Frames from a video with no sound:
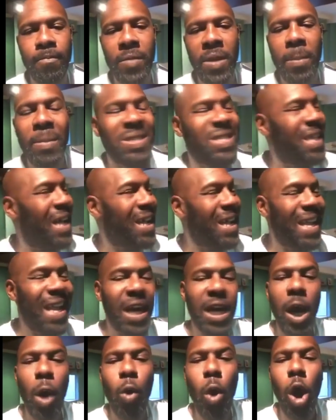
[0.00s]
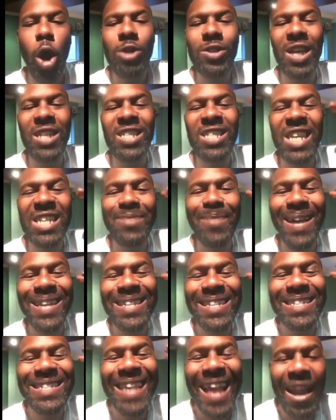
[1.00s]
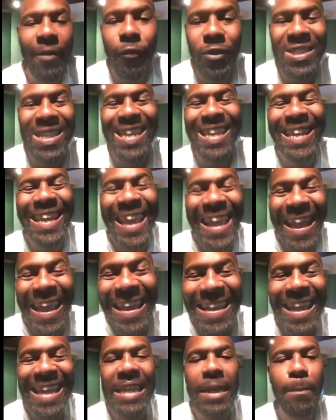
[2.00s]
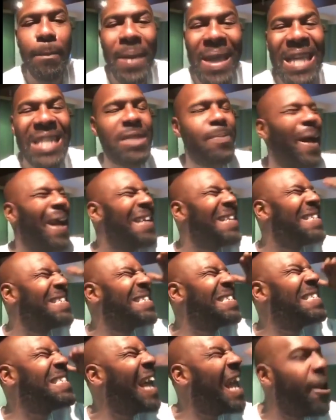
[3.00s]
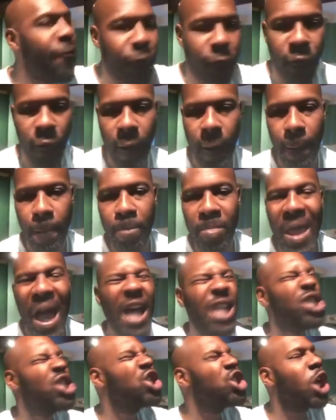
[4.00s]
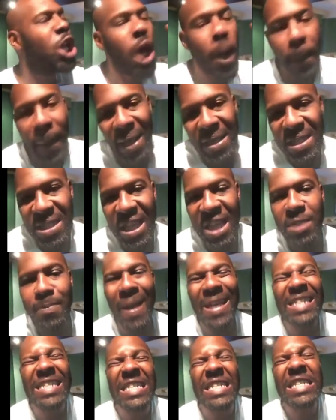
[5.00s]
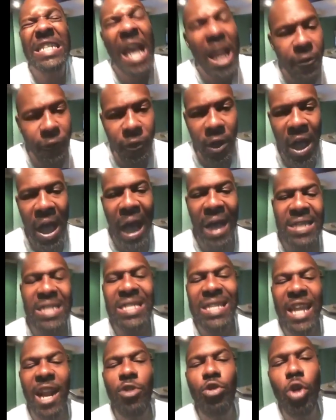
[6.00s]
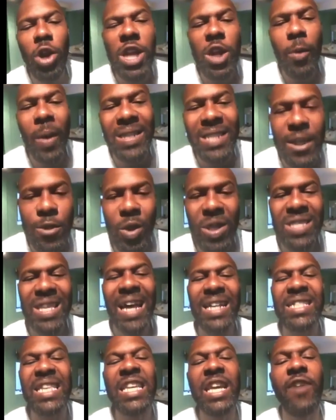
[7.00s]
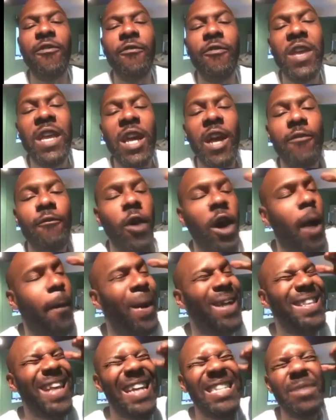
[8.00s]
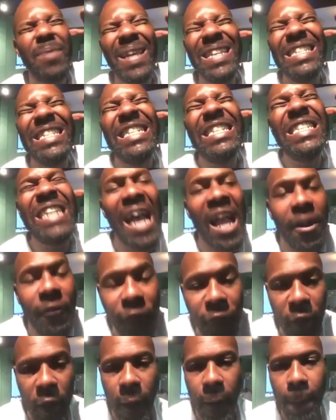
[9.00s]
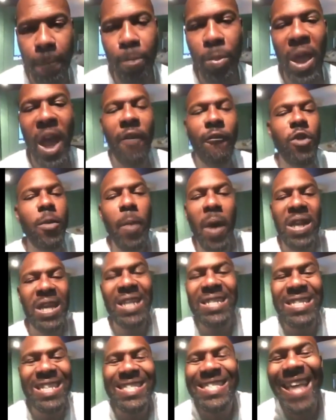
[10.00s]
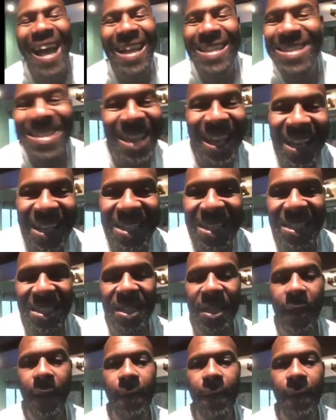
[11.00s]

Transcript: Mr. Killer can walk out on stage by himself with his cane and his beads by himself and turn up on stage by himself. As he started to roll his waist and do his dance, he can fuck up a dance by himself. Everybody has need dancers